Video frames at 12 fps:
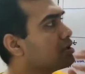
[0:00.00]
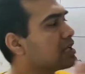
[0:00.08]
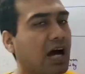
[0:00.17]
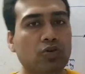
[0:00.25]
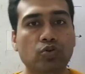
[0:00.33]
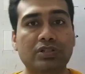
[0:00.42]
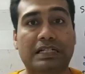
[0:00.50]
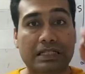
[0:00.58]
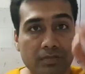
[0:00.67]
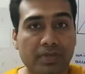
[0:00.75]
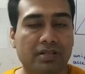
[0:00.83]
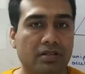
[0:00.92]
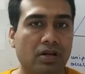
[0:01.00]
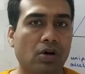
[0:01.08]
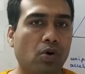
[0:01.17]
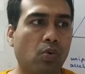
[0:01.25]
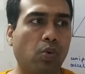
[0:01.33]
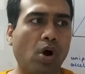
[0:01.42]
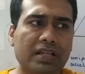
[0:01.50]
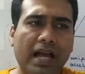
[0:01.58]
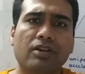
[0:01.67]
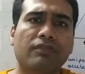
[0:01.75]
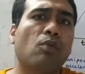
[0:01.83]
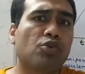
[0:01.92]
how to determine what
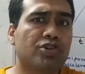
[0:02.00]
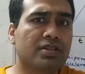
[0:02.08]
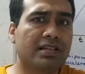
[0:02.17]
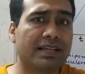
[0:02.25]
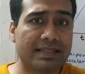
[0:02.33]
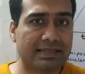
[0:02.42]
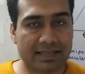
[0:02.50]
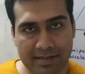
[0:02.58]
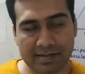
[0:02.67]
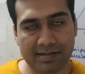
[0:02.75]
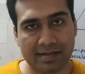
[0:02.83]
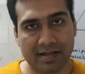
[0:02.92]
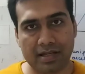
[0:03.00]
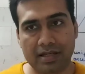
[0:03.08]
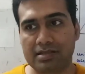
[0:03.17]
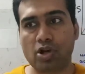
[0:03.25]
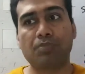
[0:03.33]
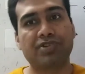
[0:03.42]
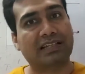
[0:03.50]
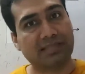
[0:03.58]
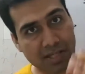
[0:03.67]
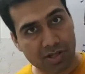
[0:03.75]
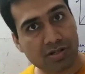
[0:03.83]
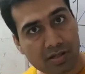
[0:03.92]
kind of motion is it. Is the object
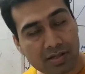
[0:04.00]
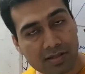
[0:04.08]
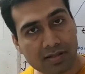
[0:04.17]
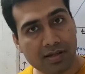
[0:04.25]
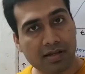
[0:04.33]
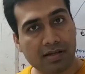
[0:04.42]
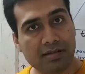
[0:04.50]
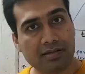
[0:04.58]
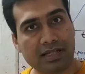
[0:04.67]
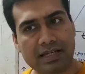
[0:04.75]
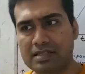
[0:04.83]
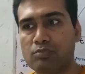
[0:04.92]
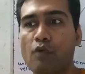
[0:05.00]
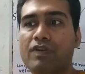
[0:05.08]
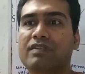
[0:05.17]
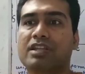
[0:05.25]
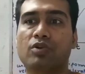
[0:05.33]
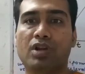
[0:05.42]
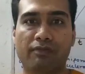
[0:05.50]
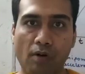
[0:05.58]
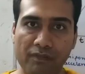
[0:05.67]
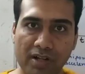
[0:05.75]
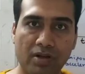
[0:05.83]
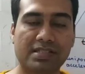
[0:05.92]
stationary? Is it moving with a uniform
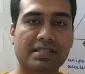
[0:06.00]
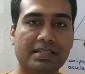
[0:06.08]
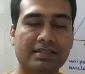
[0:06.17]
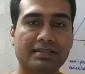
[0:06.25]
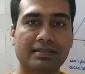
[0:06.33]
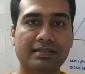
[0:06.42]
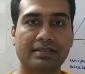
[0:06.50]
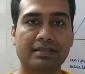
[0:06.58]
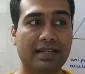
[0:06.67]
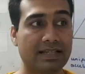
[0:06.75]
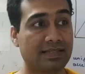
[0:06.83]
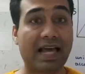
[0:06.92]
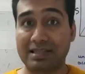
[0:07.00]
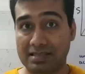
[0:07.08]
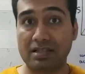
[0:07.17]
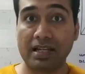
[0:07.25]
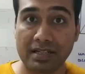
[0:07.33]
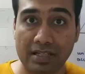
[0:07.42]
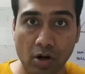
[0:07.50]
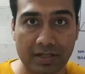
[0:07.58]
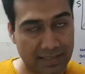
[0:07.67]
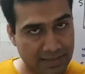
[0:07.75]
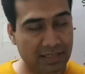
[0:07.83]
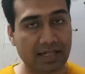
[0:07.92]
velocity? Is it accelerating or
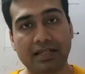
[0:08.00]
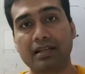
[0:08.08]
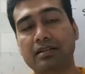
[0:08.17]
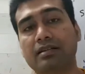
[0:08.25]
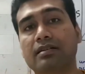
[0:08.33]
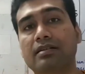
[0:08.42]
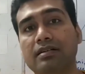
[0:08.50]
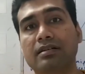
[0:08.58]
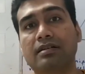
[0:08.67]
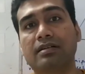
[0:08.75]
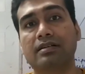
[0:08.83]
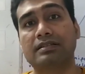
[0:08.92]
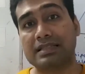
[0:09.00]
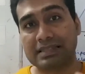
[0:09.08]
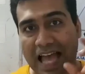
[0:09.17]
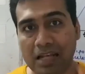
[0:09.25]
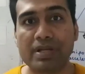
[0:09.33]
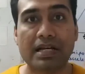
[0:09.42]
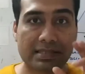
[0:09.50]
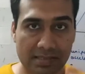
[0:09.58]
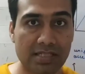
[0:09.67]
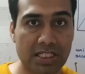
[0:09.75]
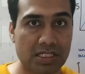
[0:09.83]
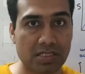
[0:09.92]
decelerating? This can be
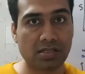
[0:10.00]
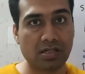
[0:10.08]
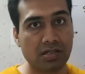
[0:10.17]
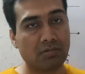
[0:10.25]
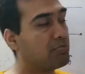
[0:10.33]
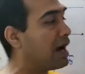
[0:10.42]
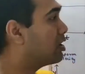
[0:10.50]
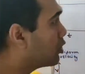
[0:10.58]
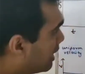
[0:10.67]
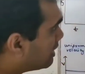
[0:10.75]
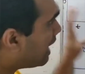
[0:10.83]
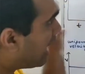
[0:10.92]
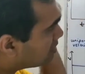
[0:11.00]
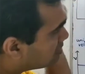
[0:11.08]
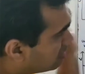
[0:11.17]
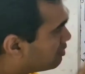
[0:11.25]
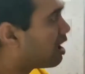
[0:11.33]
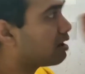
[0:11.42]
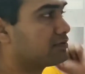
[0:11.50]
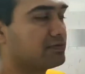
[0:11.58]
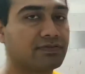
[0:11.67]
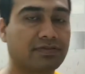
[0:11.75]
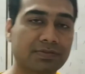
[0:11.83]
ascertained by looking at the graph.